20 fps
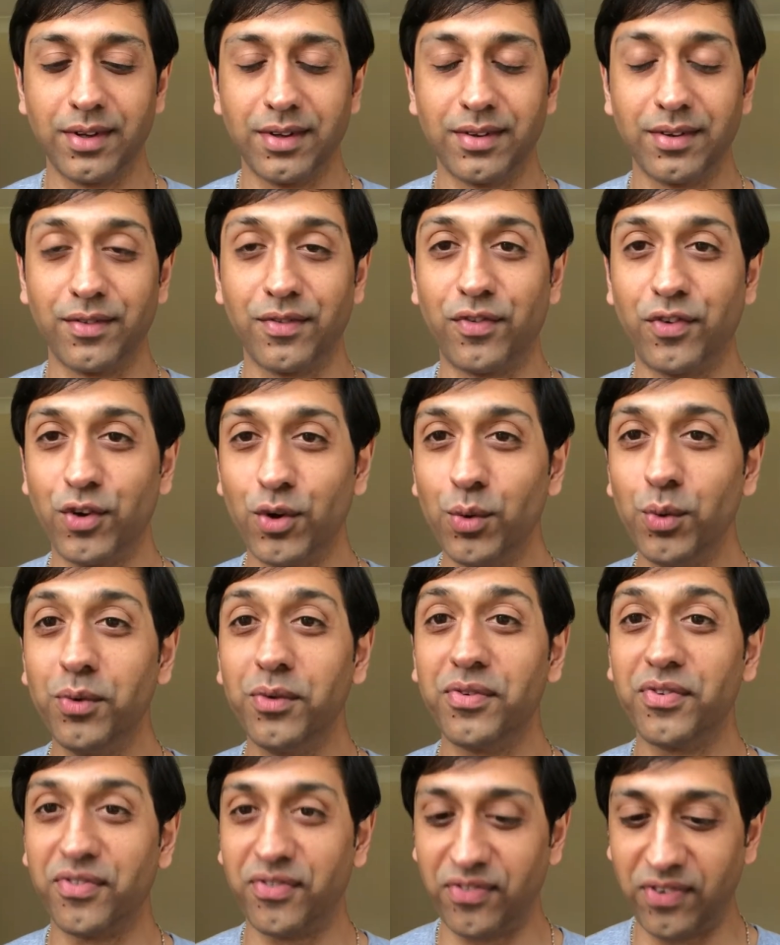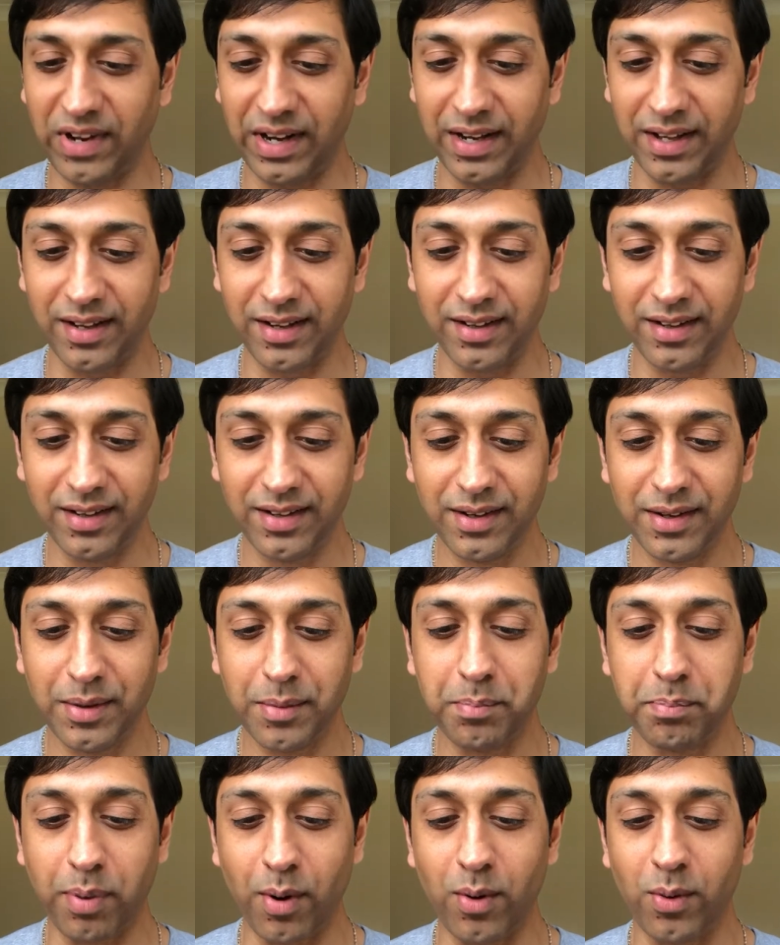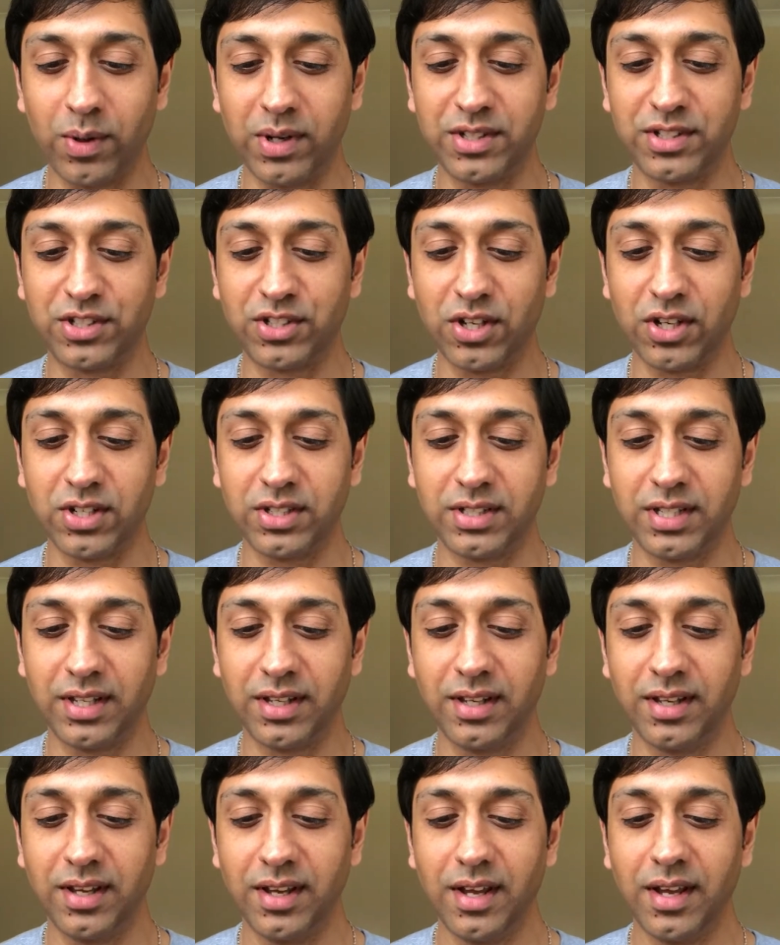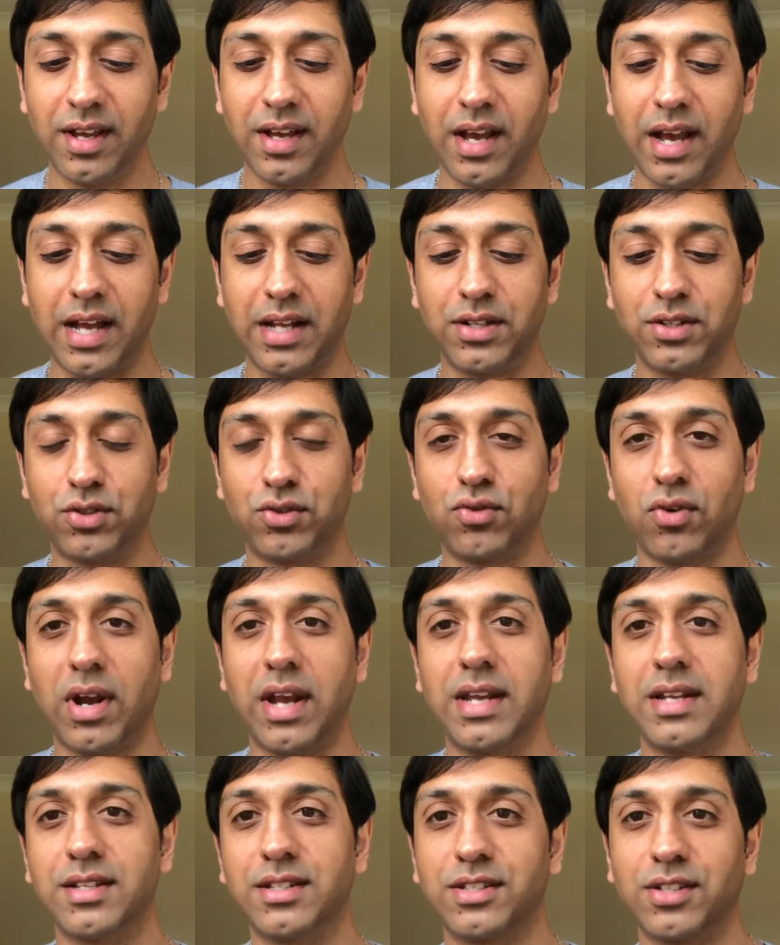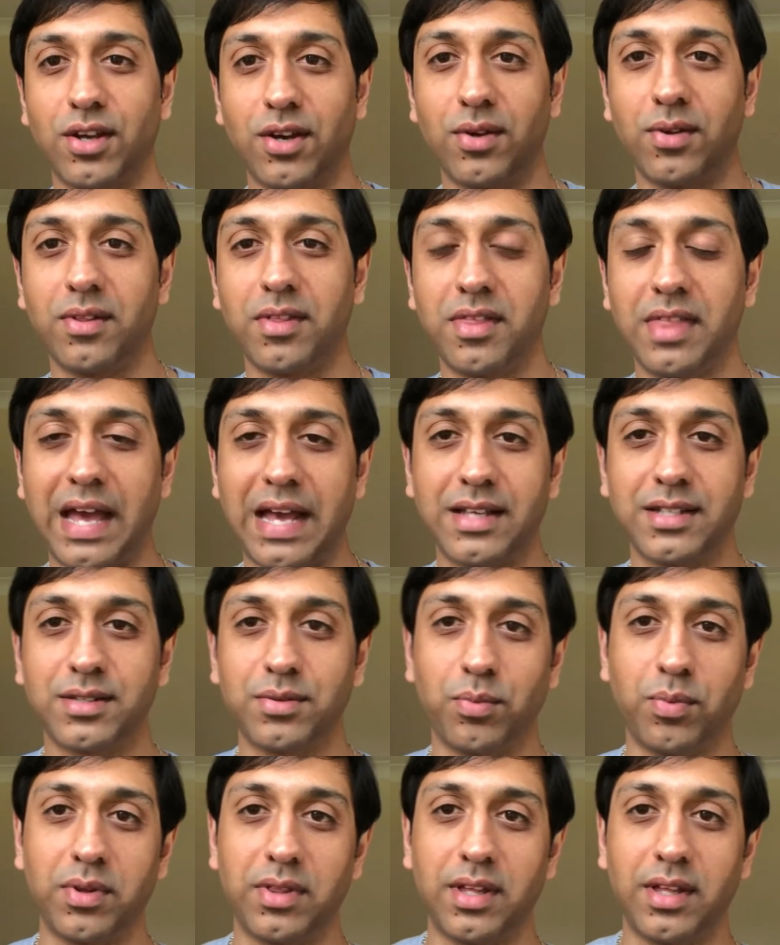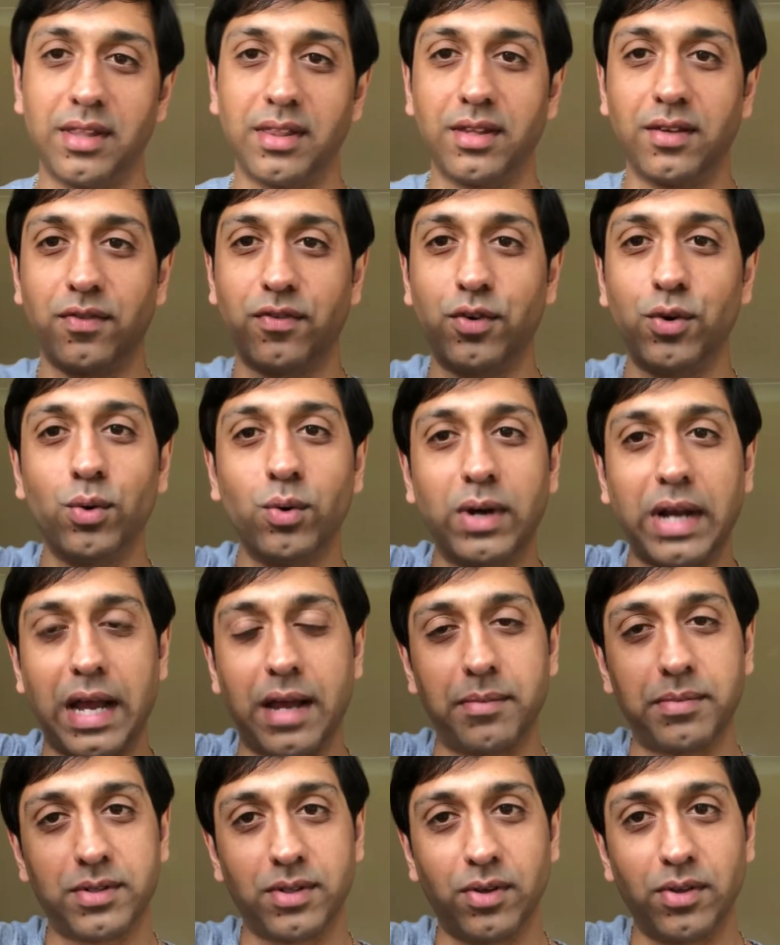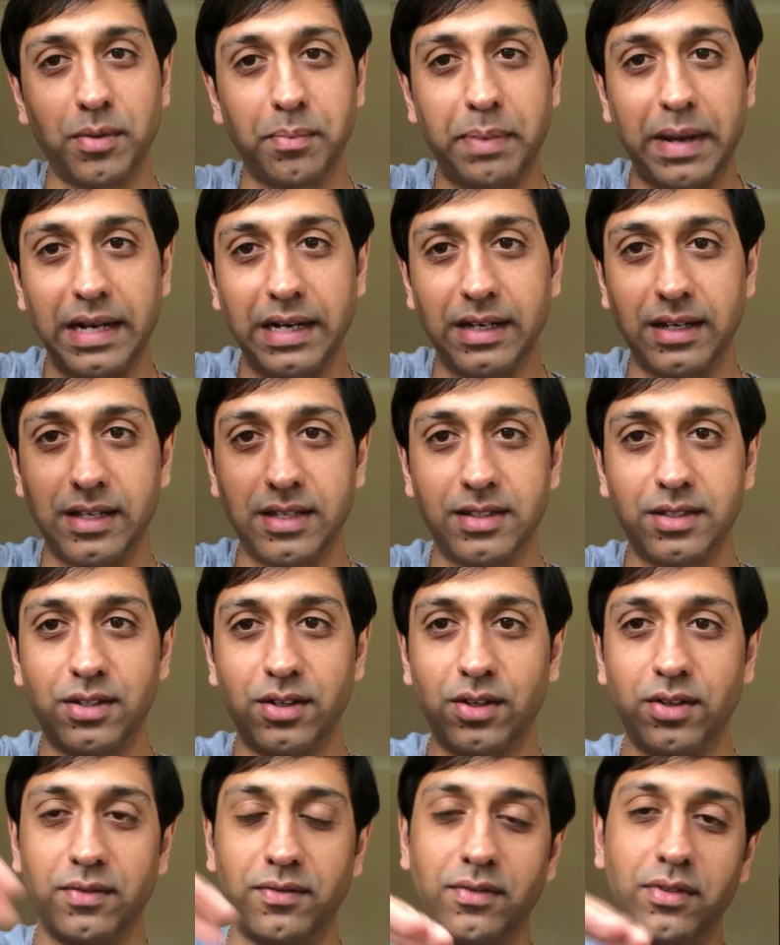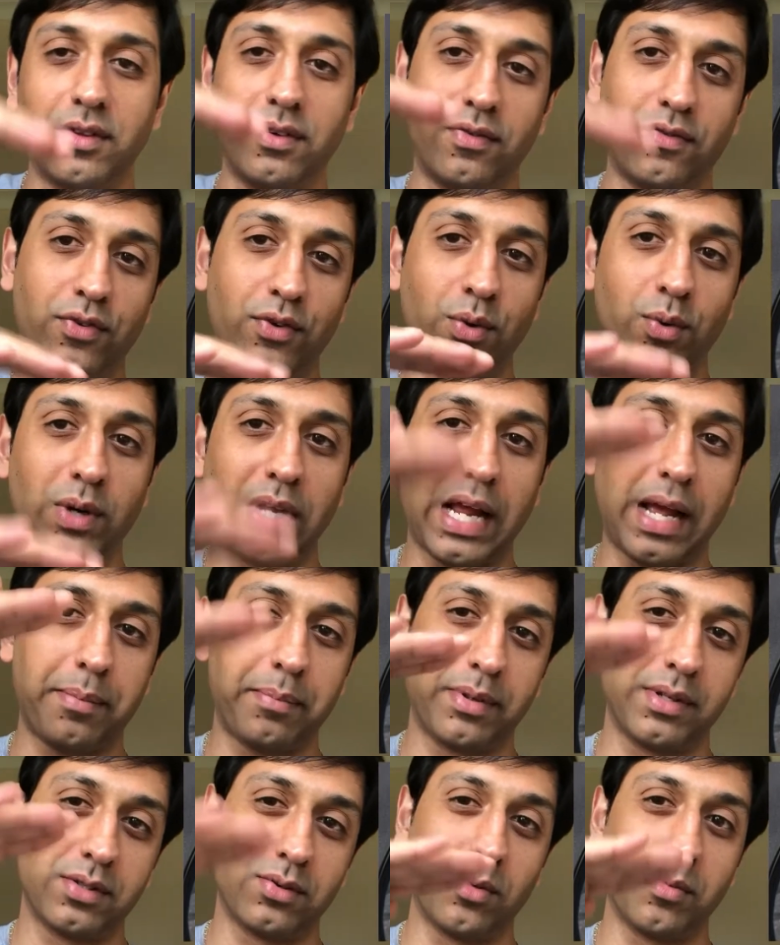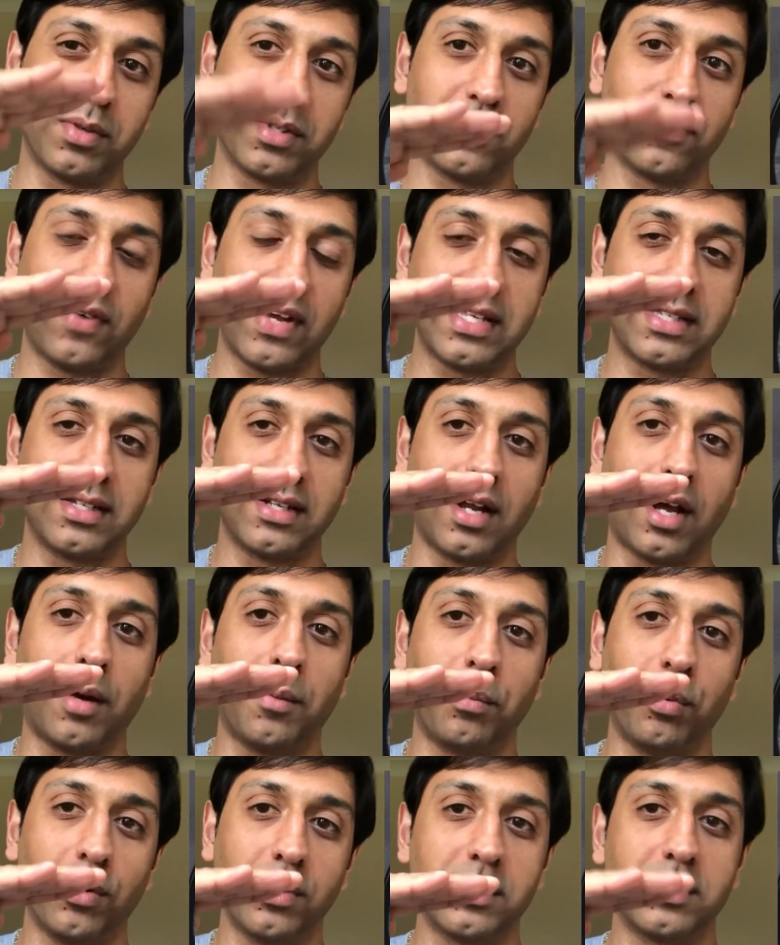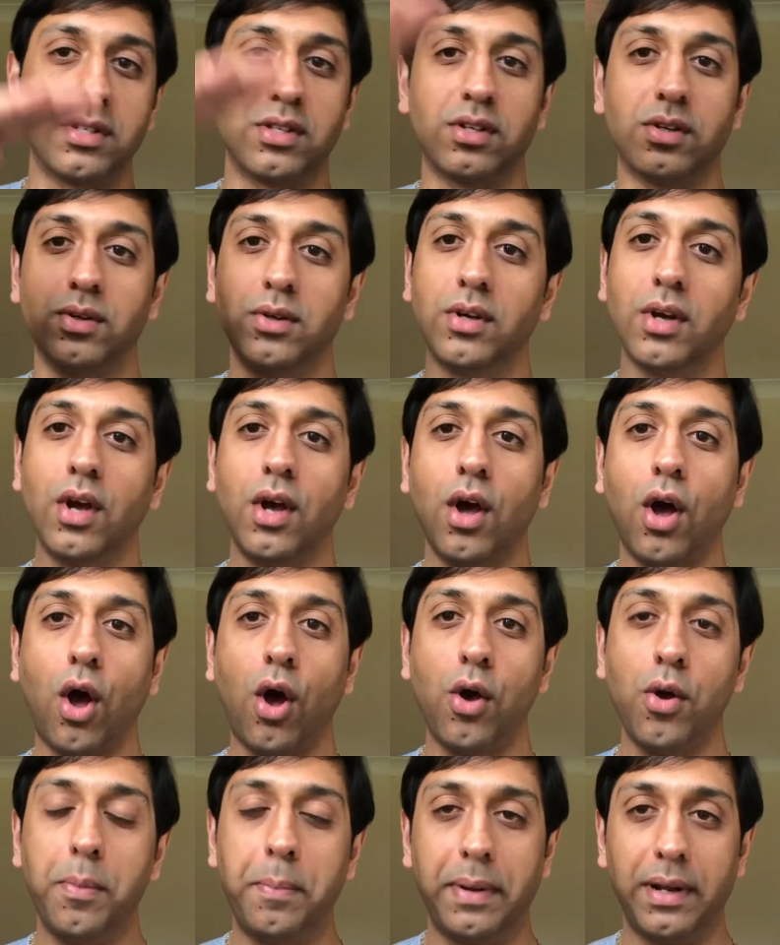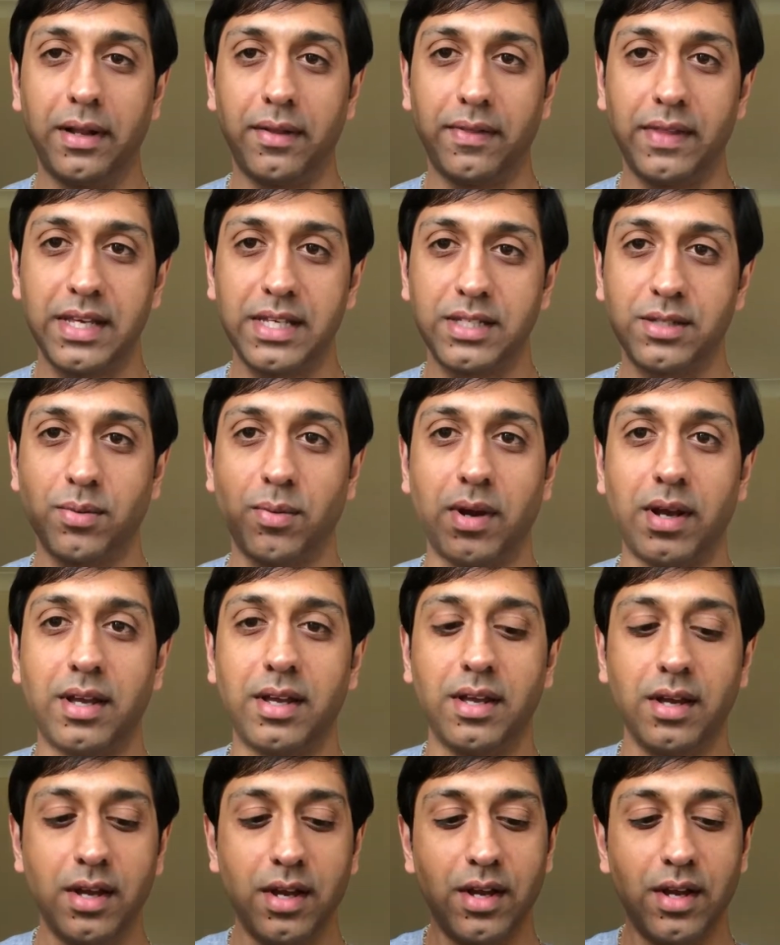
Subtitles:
Fuel filler bowl is dirty and drained, so that's within the fuel cap. So on the Bentleys, the fuel cap is almost facing upwards and you open it this way.